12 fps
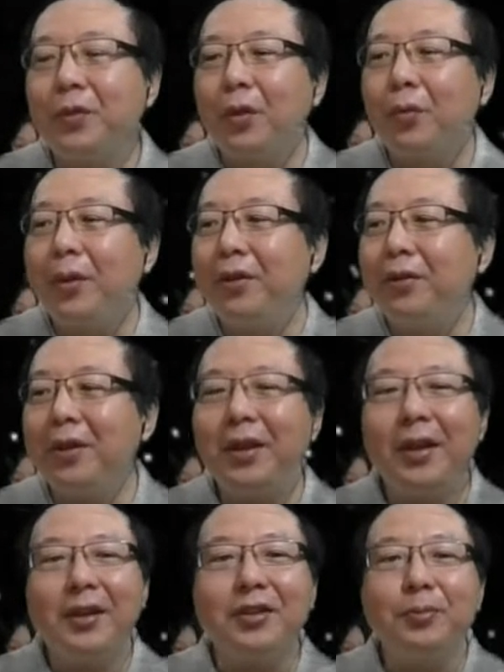we are
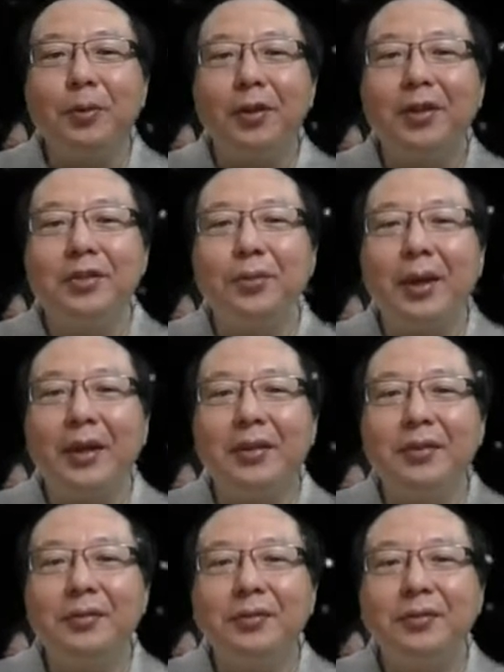looking at the smallest
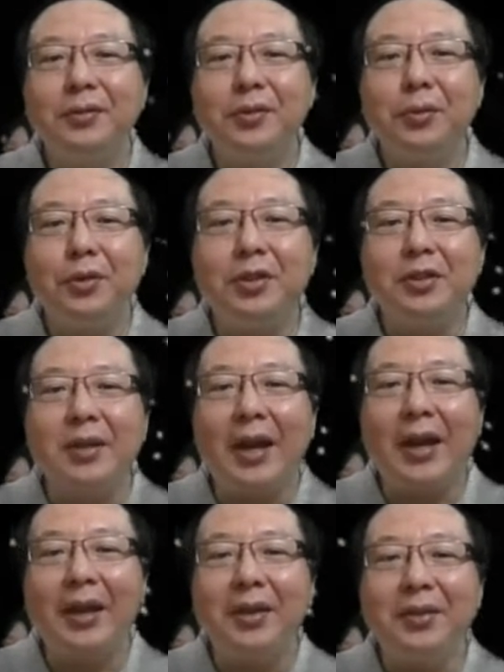one, which is
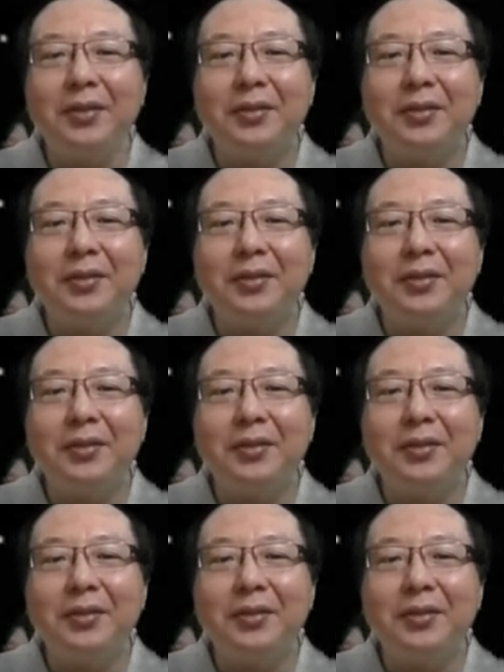I,